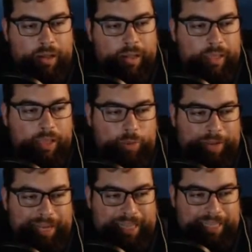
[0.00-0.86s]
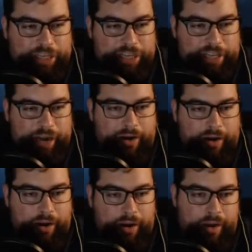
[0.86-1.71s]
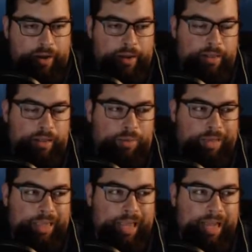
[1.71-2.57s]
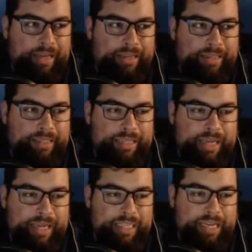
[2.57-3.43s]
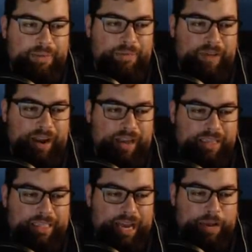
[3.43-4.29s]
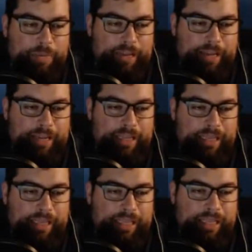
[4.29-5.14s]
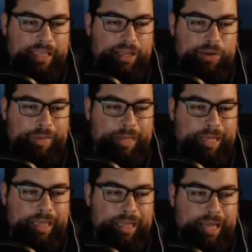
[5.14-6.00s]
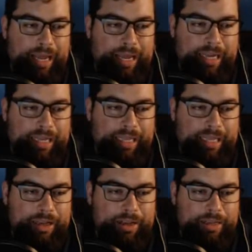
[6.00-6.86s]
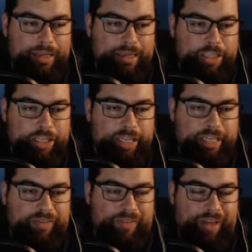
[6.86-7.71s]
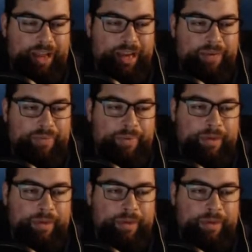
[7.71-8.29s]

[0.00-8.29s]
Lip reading: A little bit glitchy there. A little bit late. It's the second time we've had an attack be a little bit late. A little glitchy. That's fine.